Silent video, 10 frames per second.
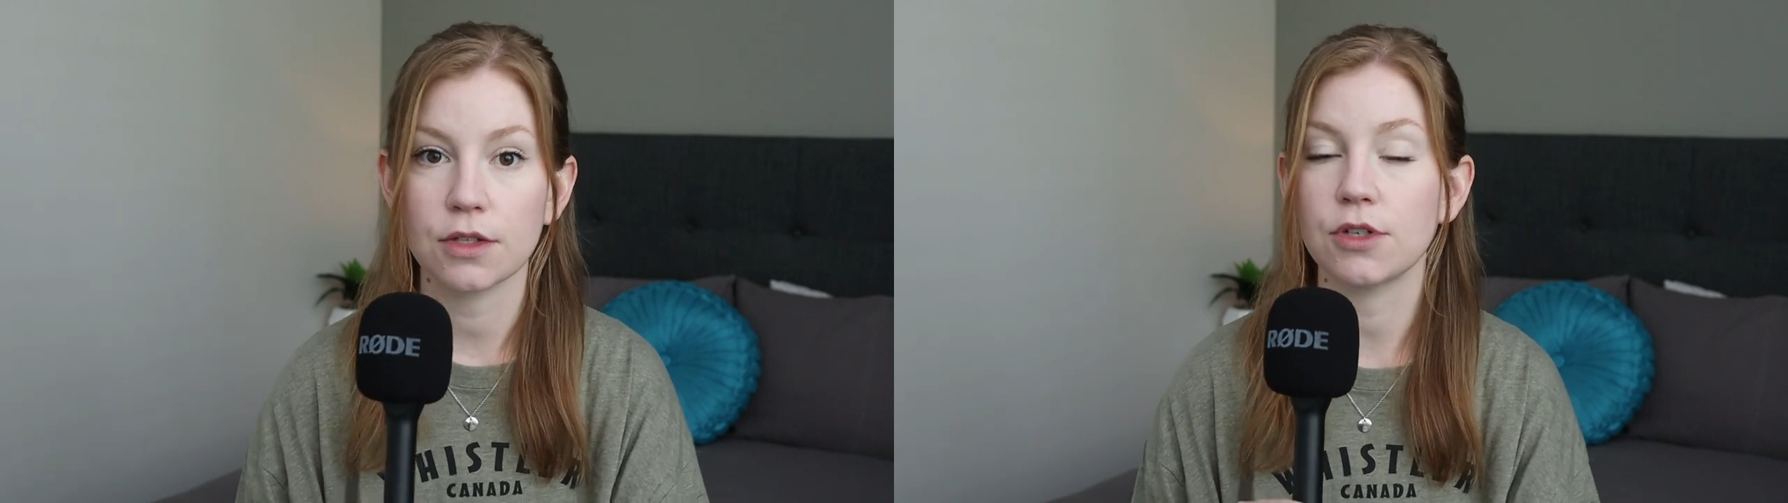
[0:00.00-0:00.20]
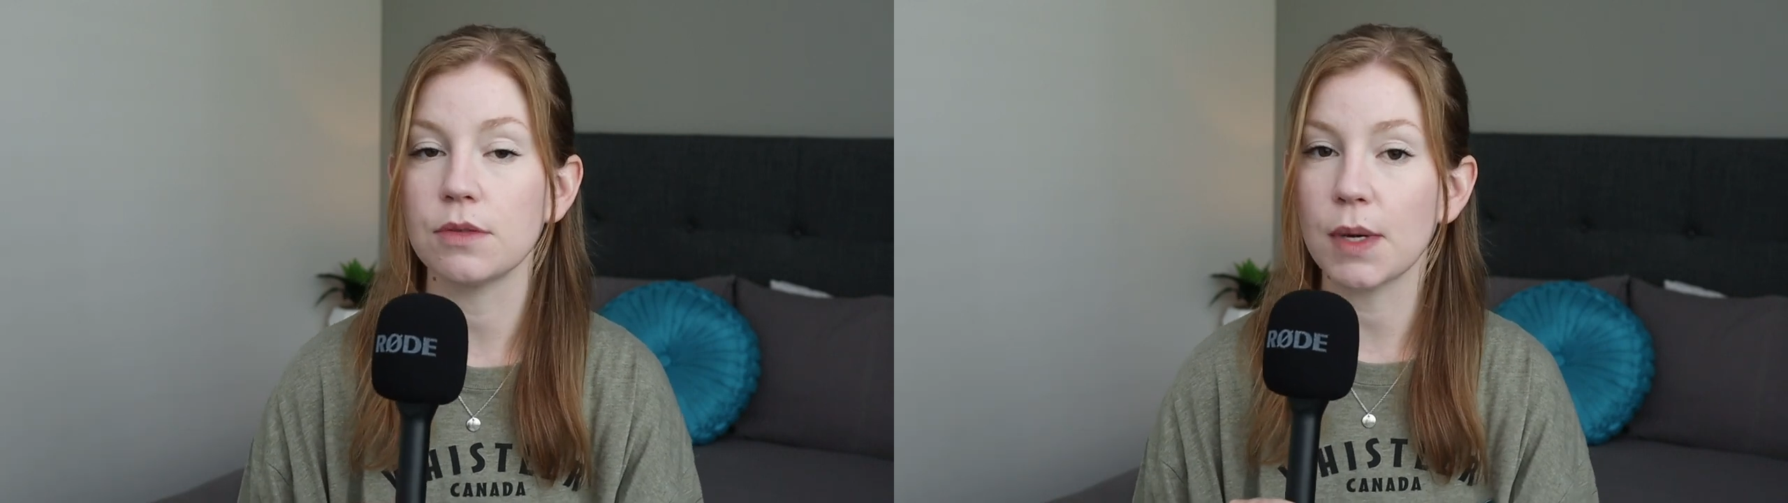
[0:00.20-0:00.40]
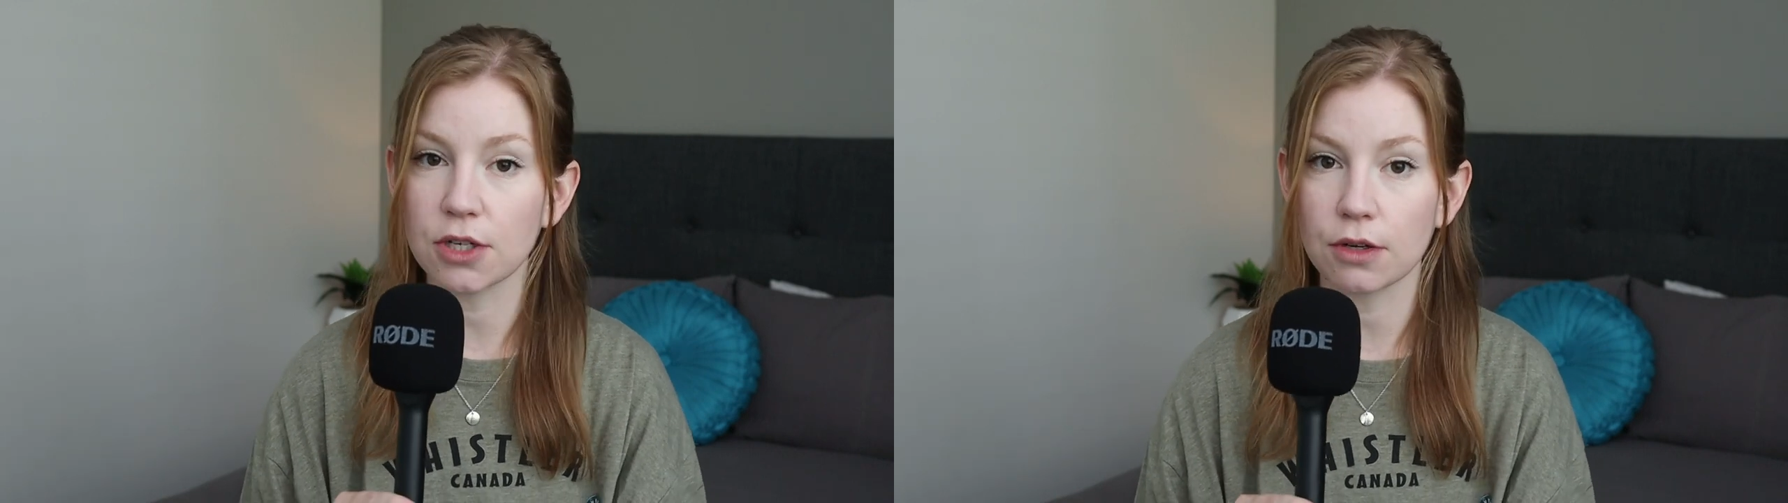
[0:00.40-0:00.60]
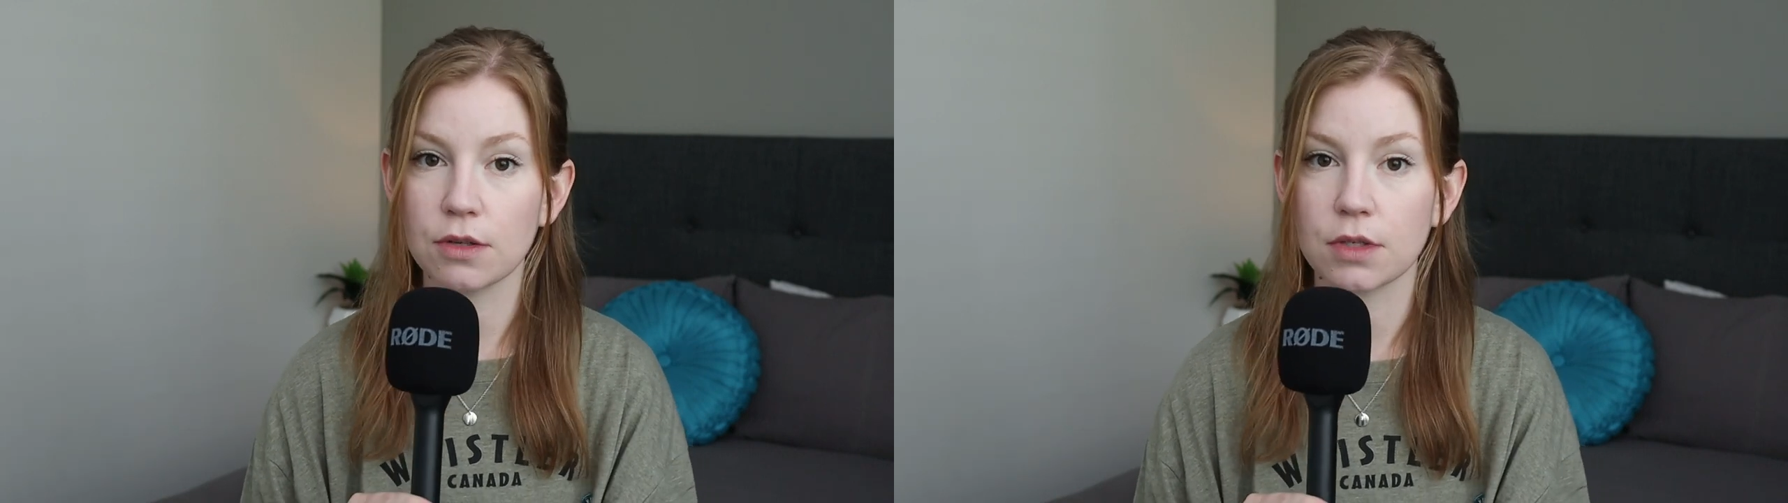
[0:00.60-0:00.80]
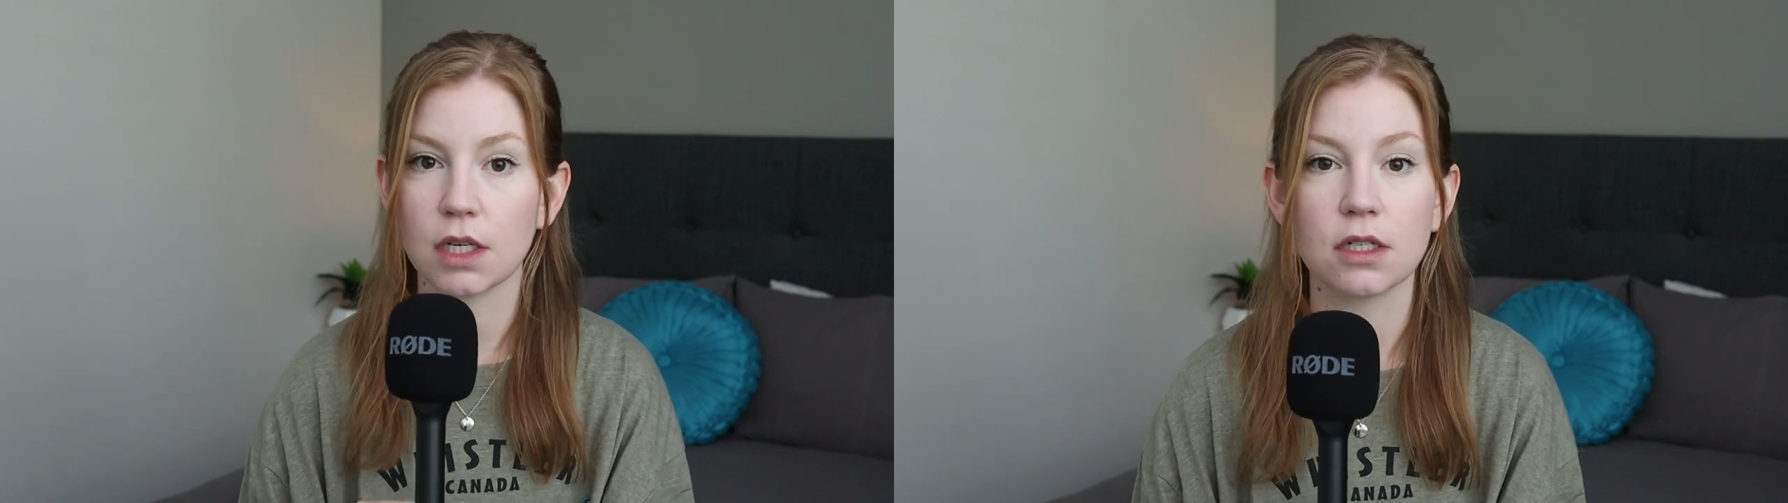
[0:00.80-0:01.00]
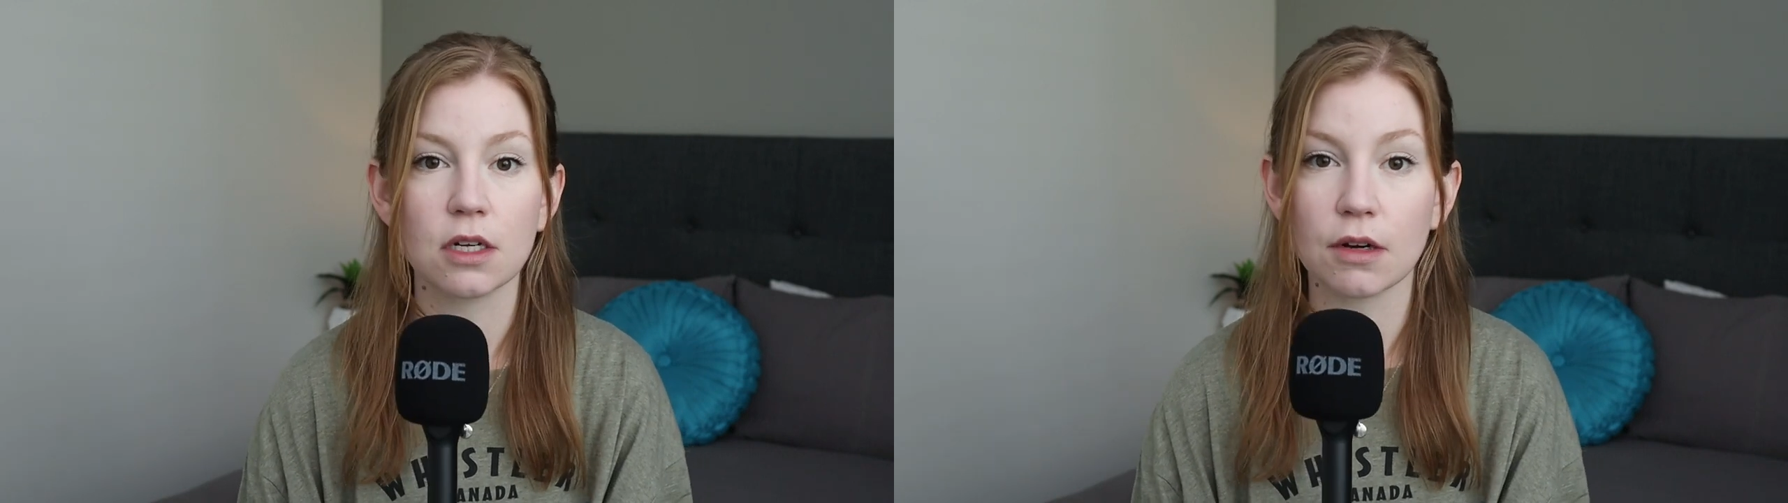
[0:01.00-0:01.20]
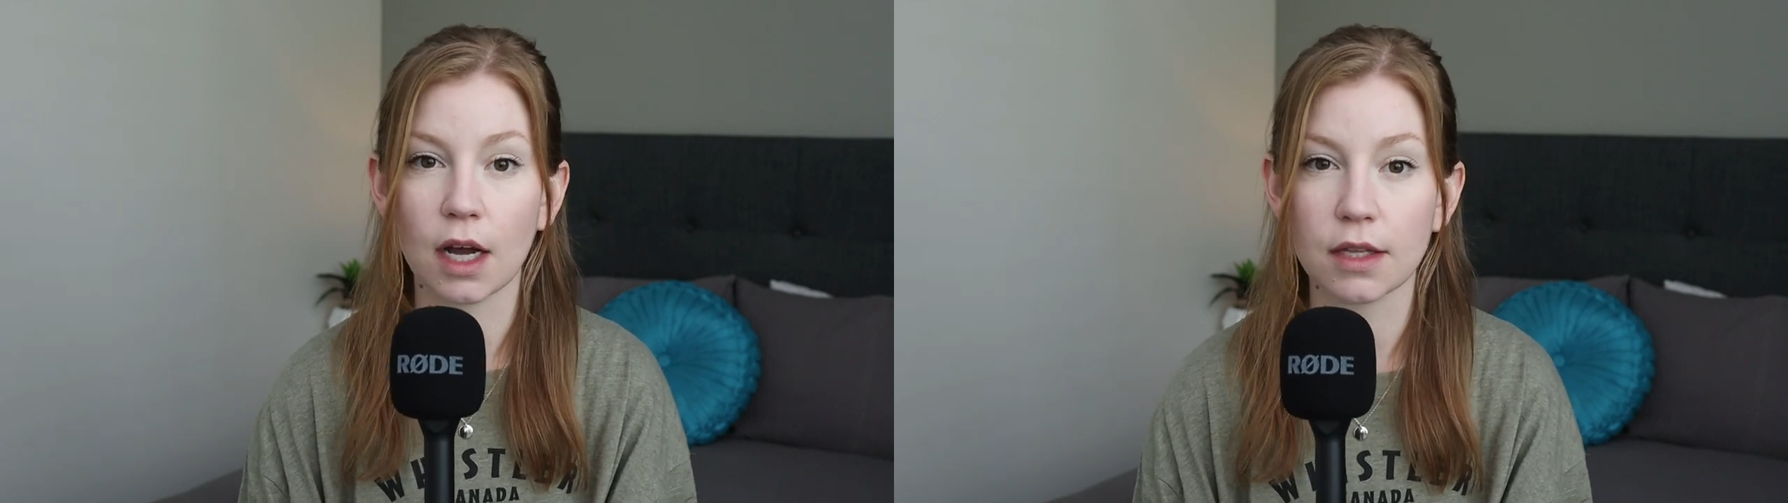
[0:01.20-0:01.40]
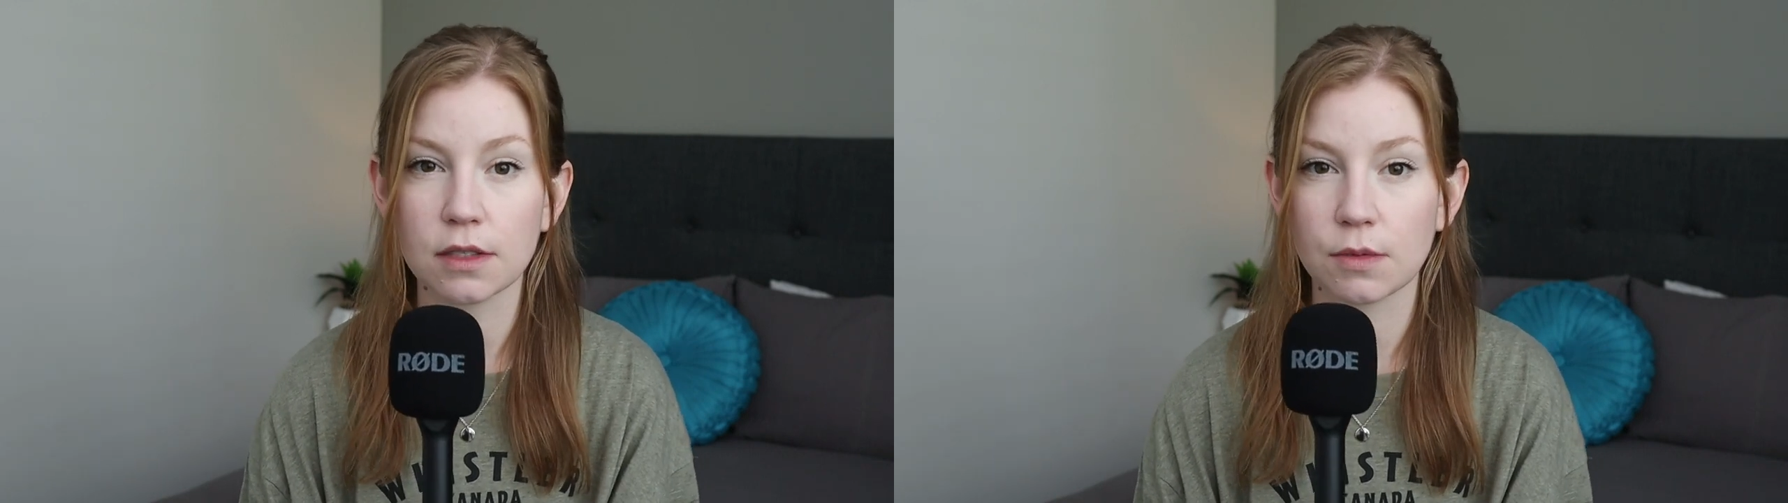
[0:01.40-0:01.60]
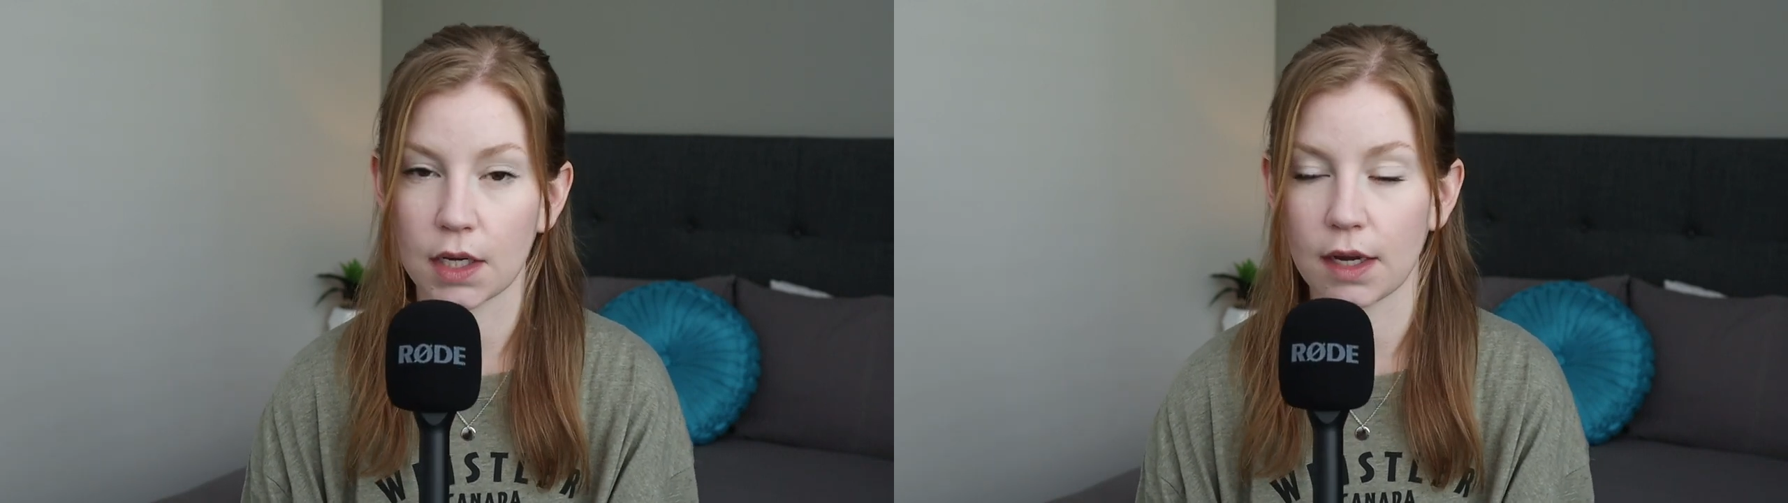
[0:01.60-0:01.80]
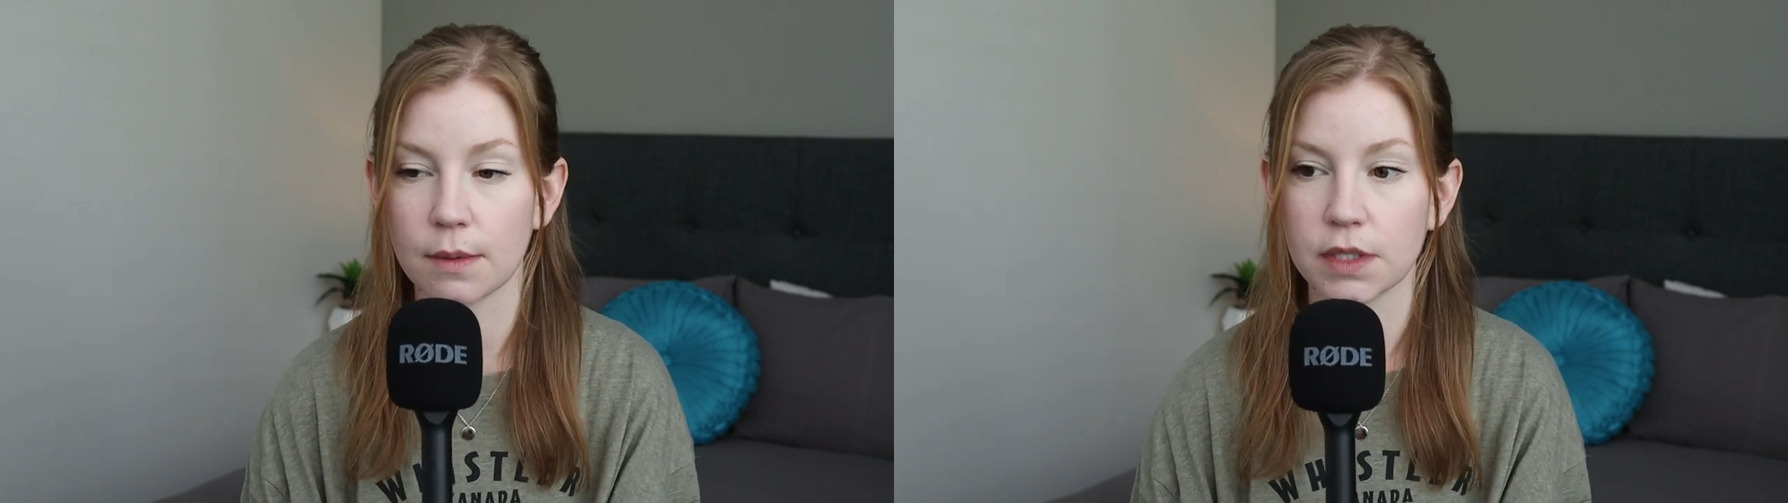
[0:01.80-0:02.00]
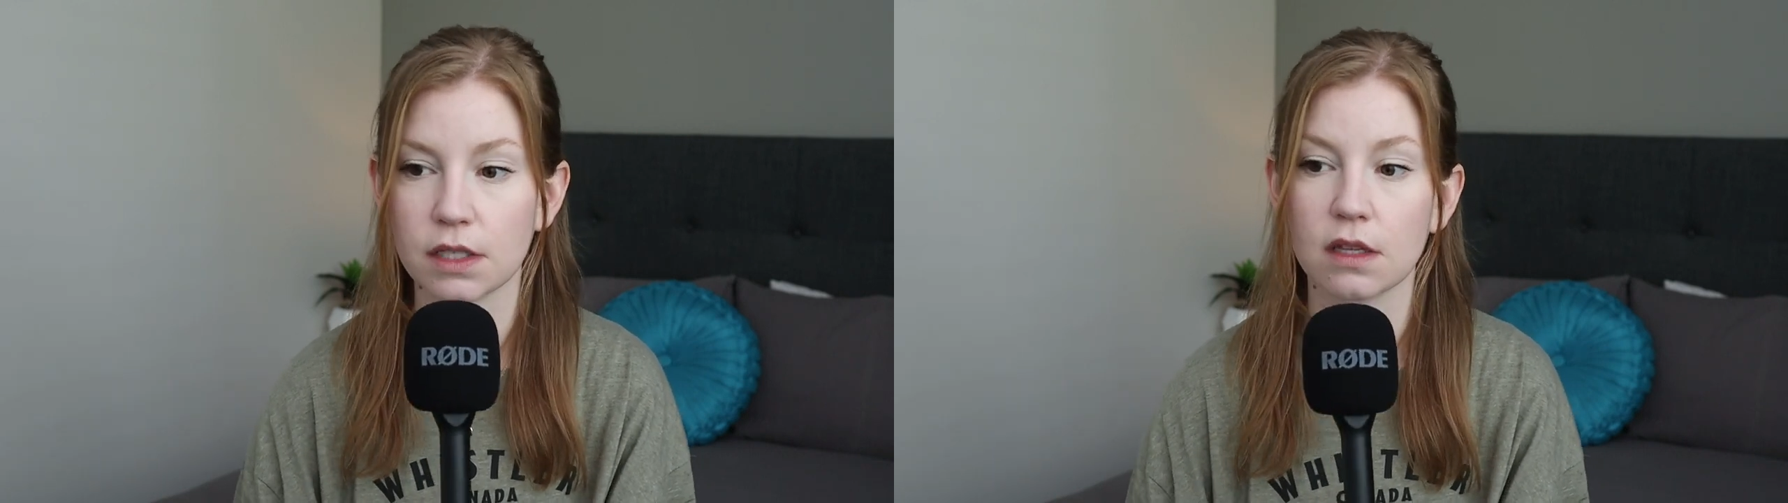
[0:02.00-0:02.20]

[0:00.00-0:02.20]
So just make sure you stick to your guns when it comes